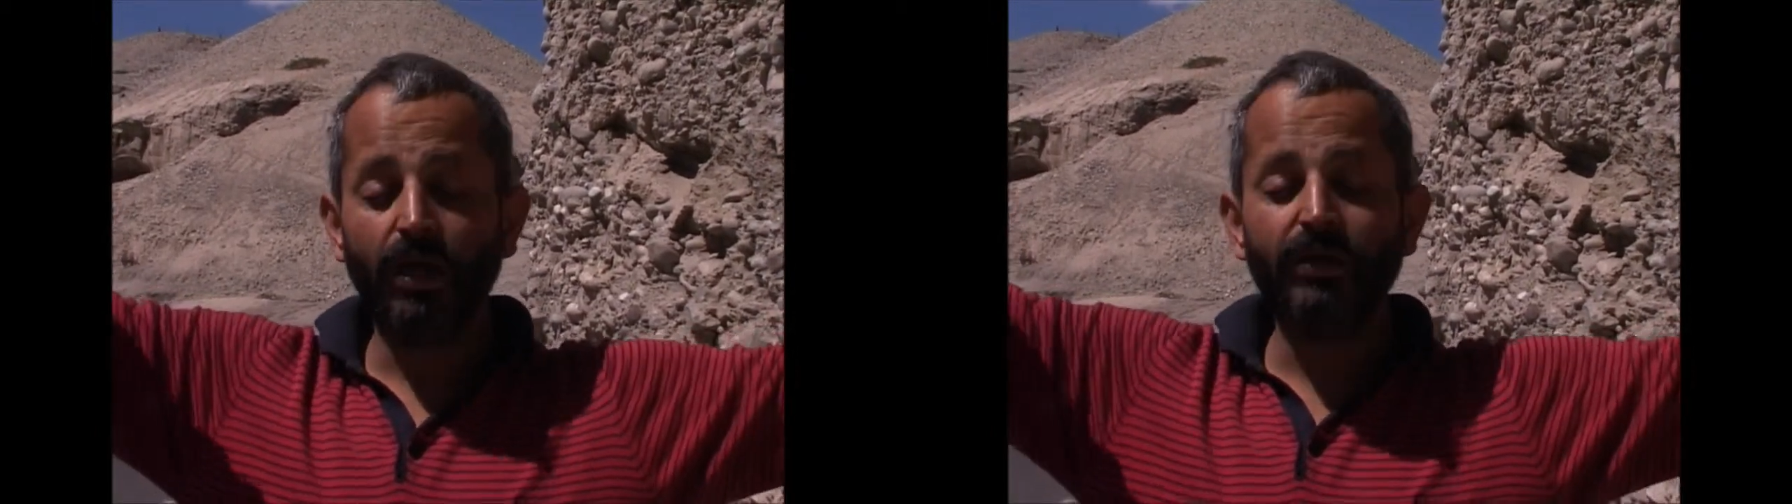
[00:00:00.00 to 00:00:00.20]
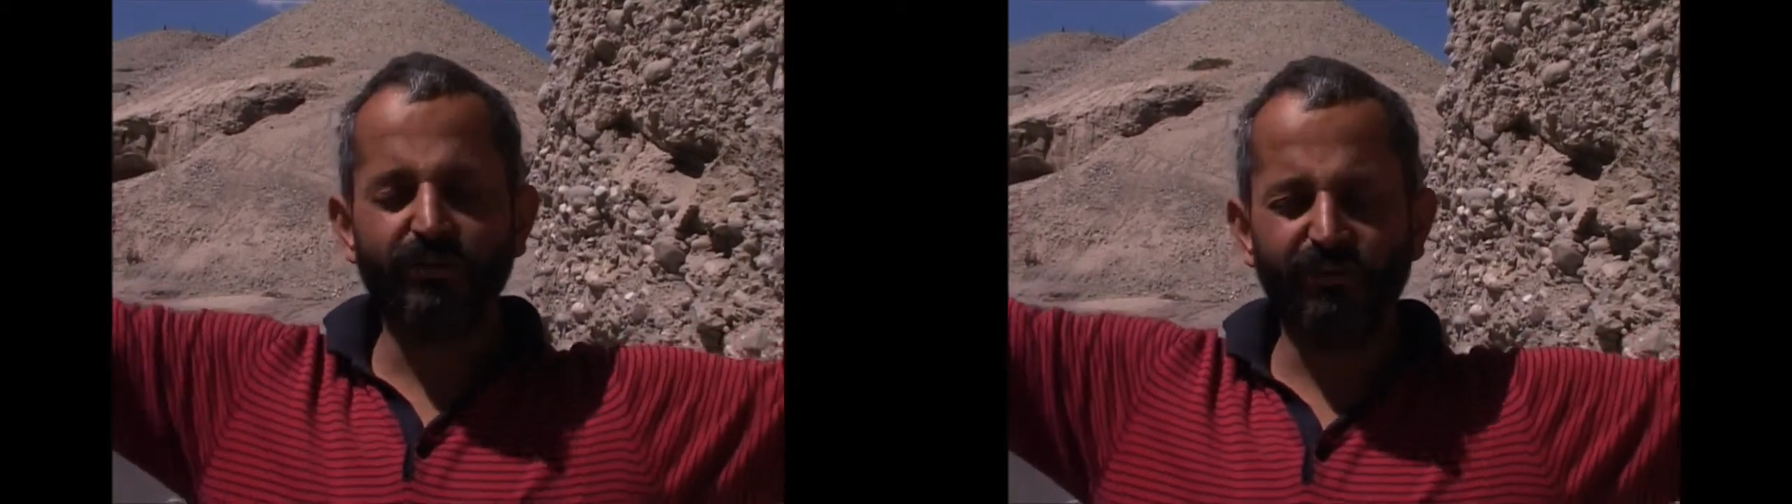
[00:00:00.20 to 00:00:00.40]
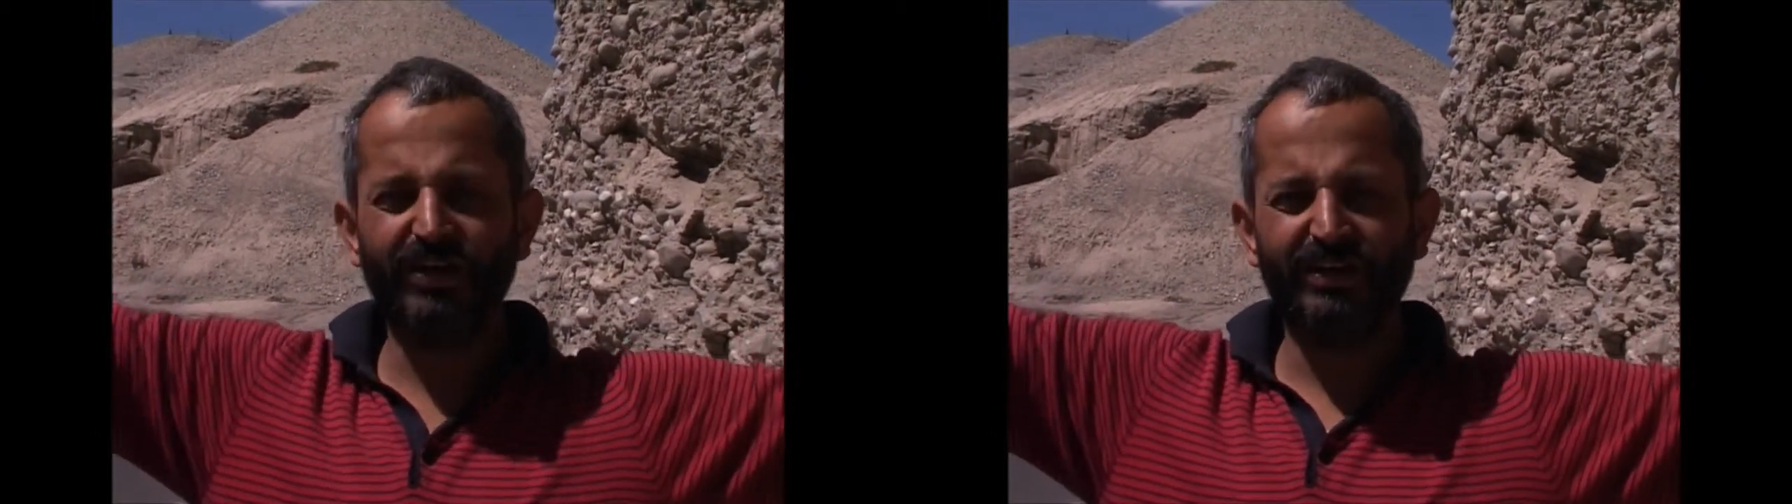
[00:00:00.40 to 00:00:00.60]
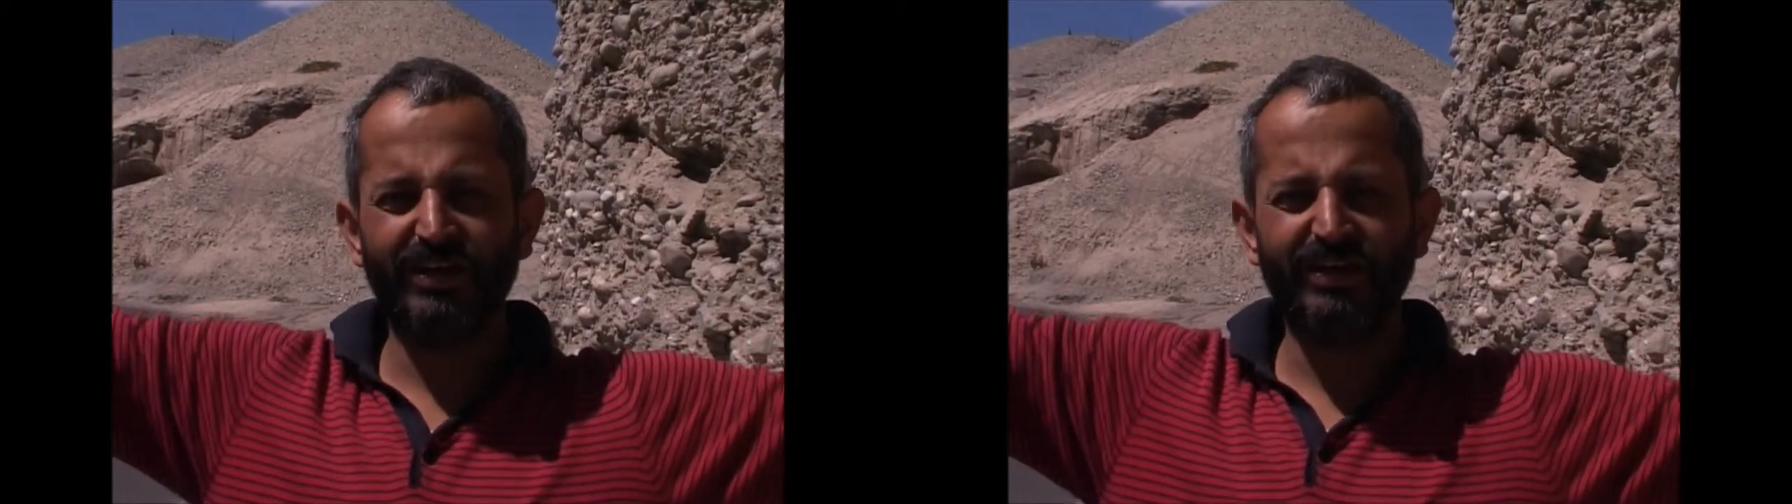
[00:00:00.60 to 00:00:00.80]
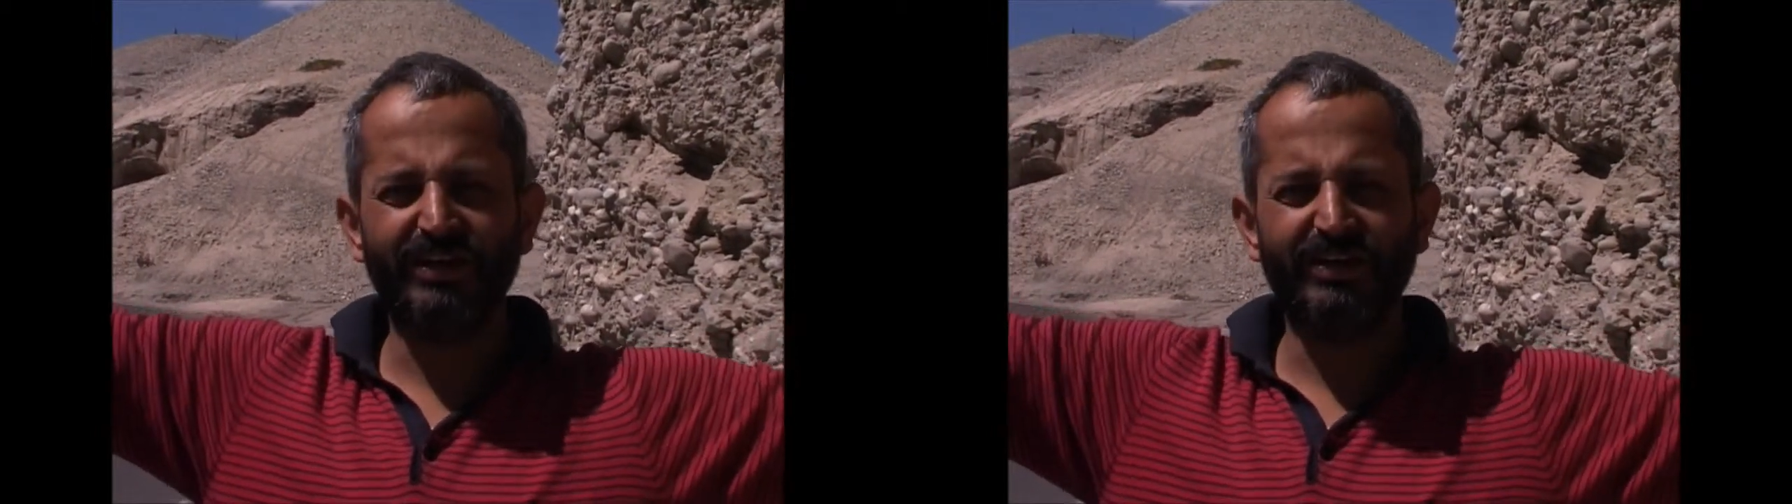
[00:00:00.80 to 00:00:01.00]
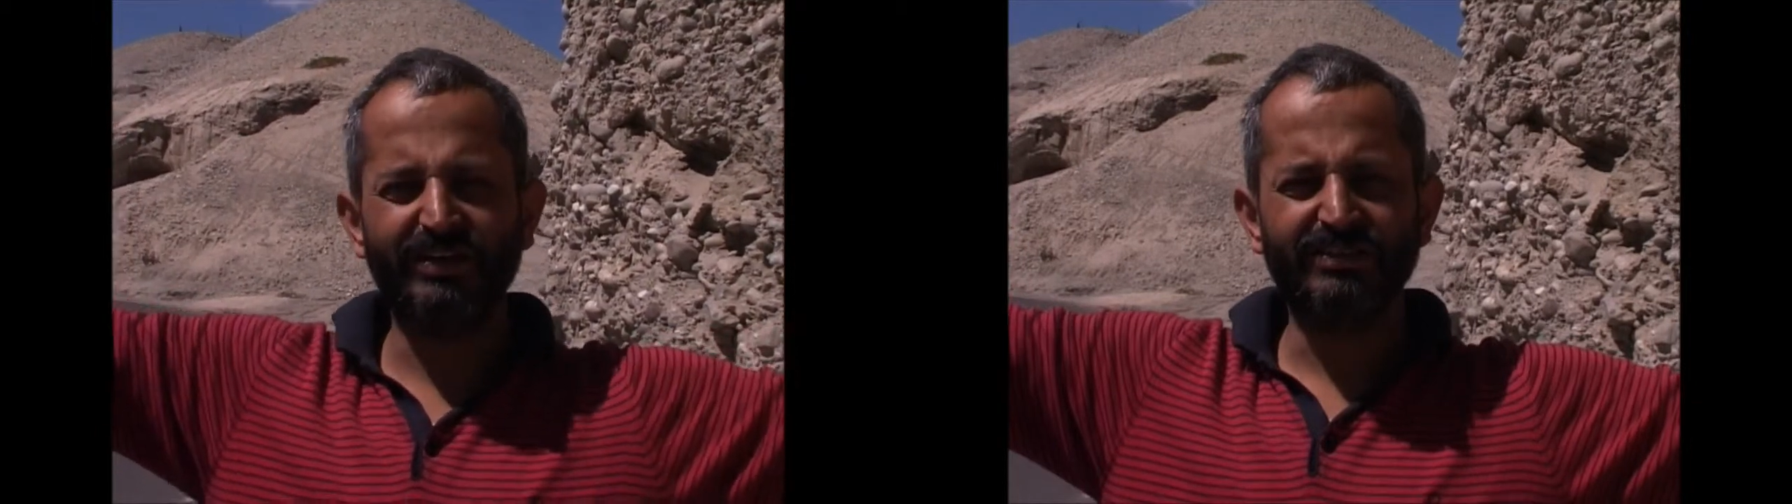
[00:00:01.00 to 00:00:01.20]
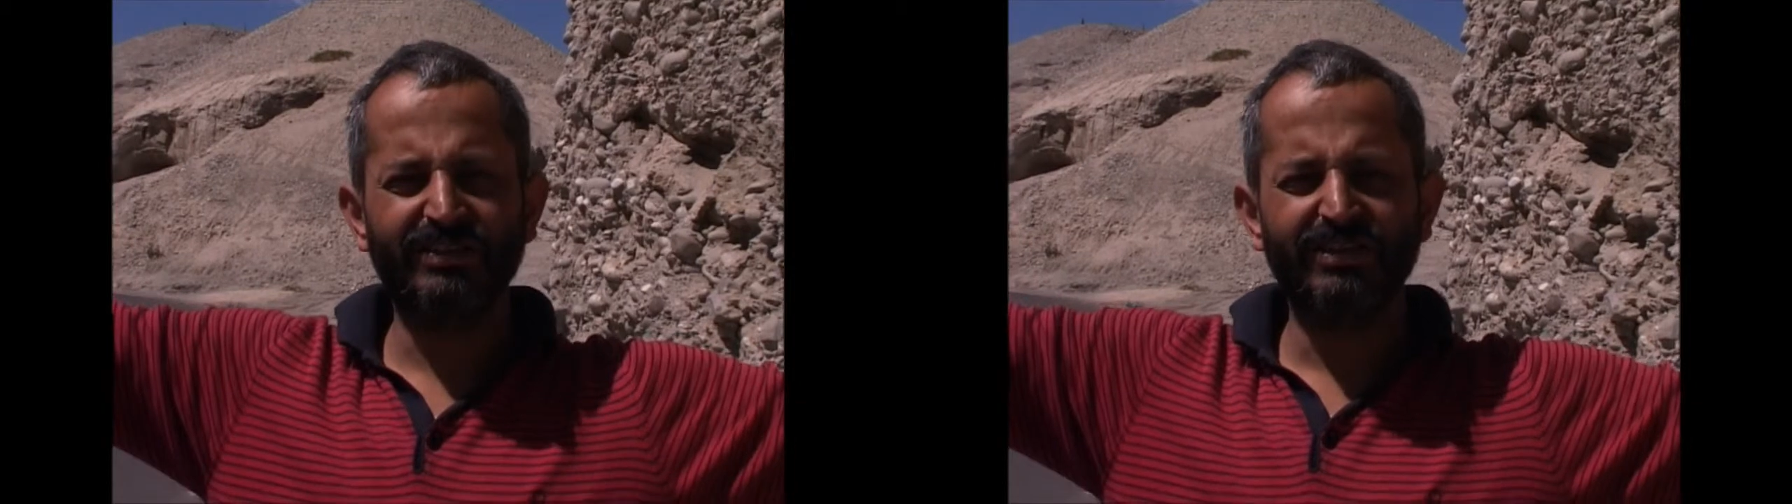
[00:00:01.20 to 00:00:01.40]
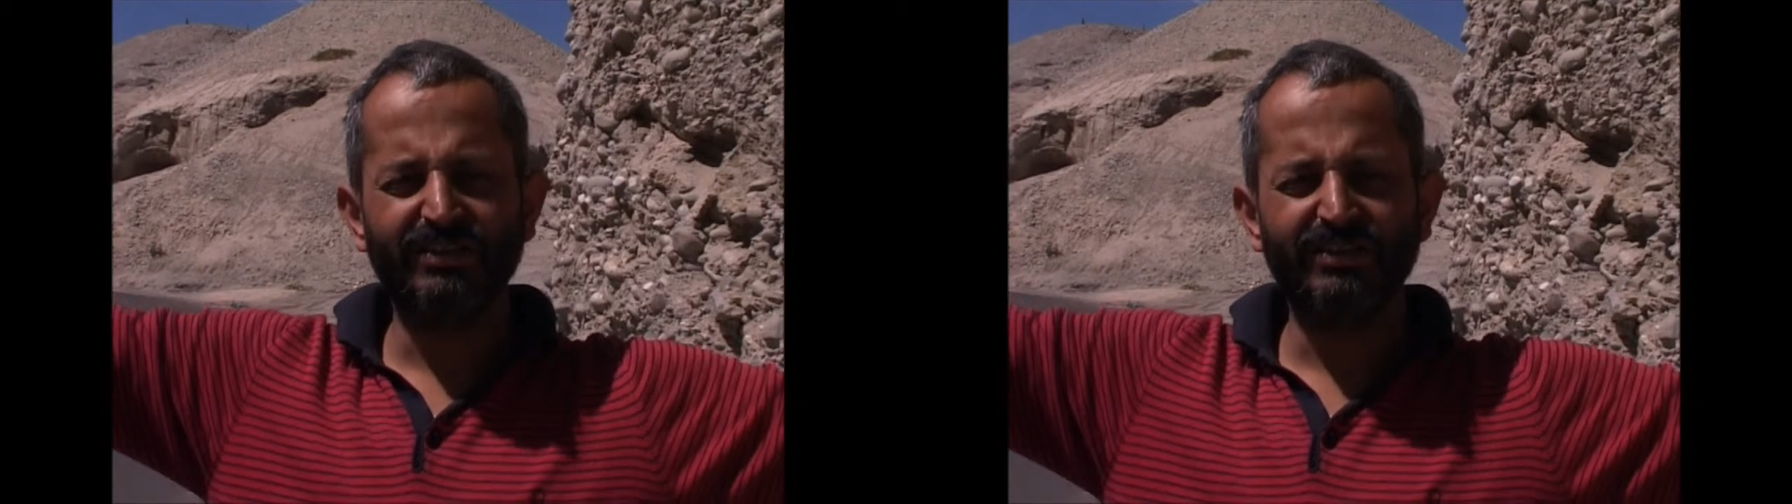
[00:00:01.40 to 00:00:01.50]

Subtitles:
different identities.